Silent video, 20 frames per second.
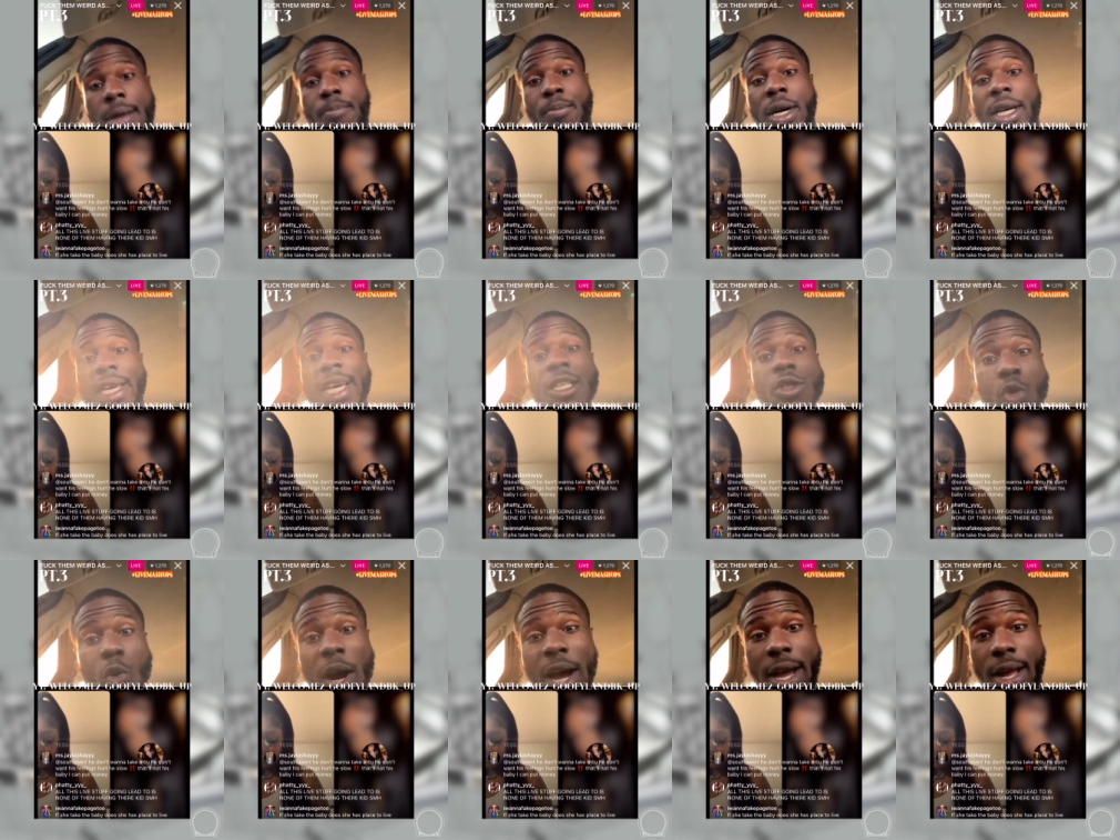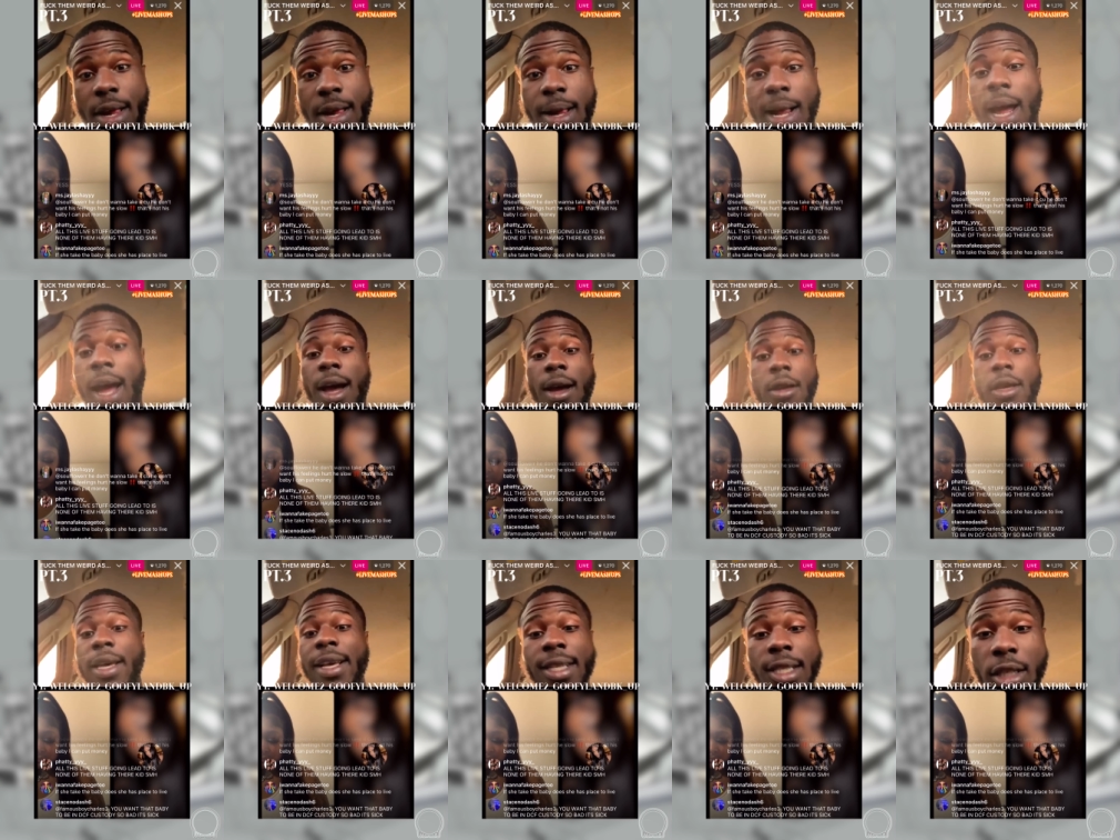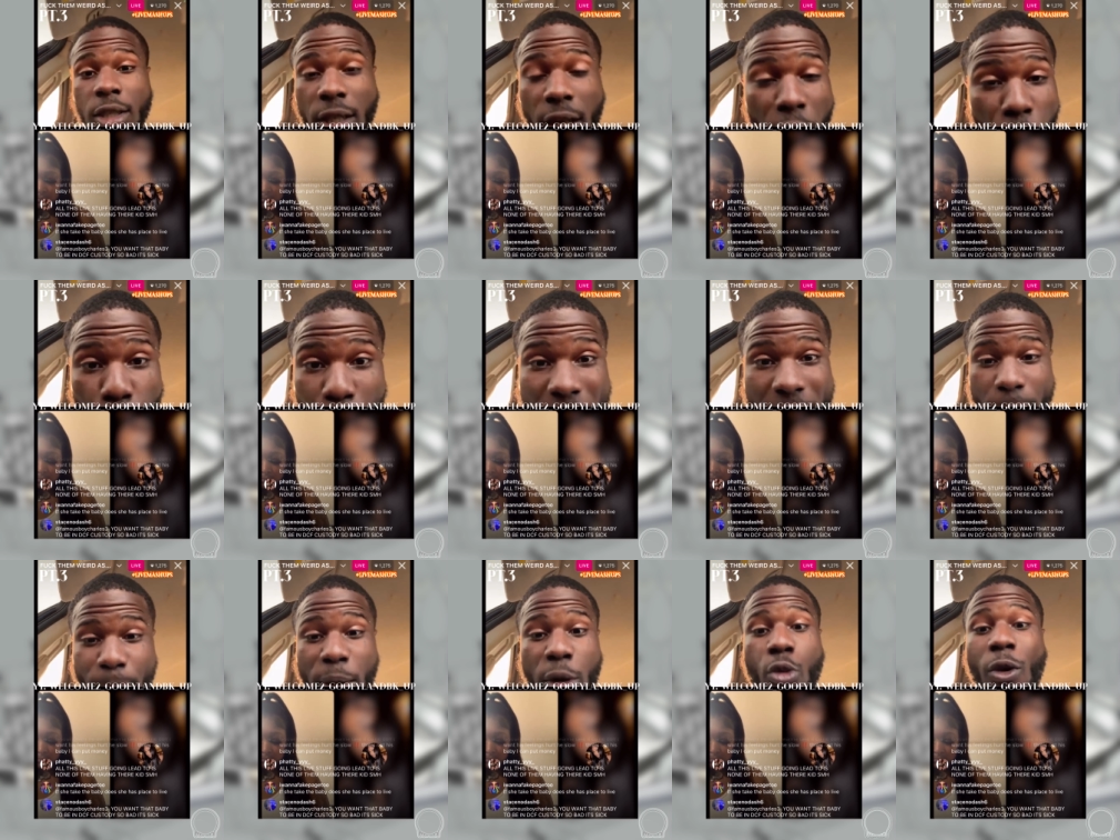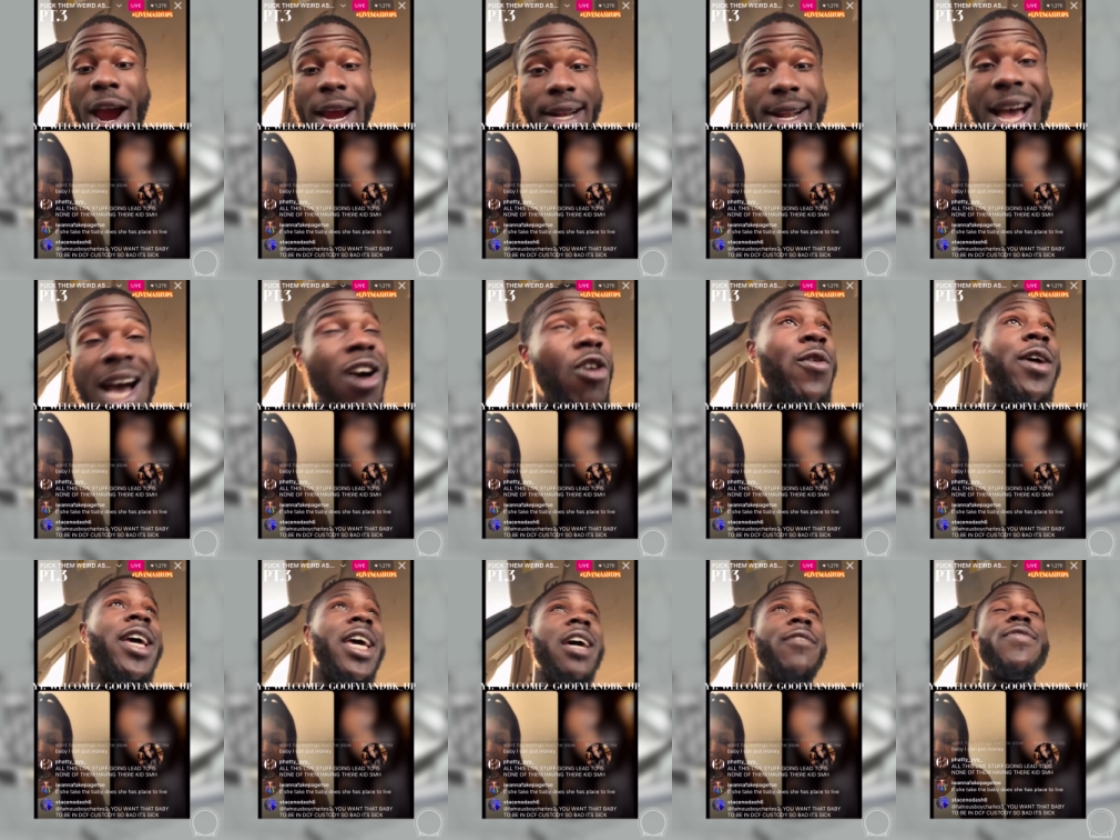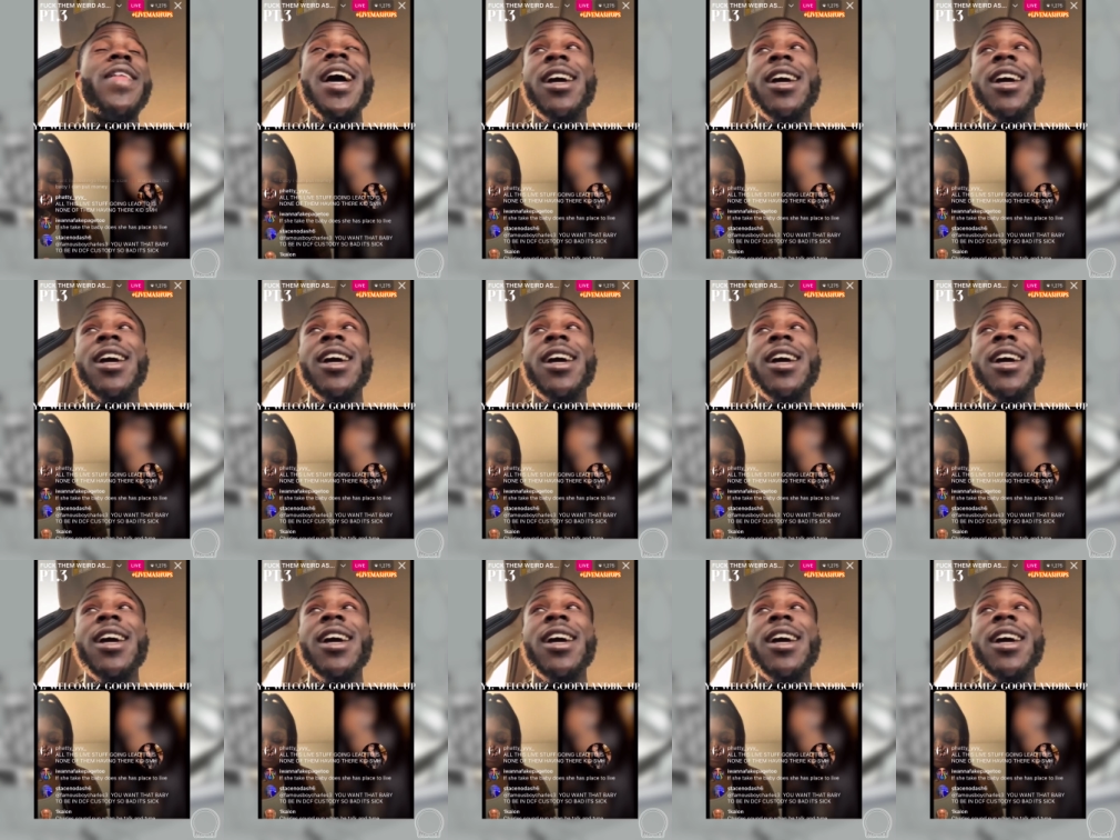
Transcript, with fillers: But guess what? It's correct, but right now, if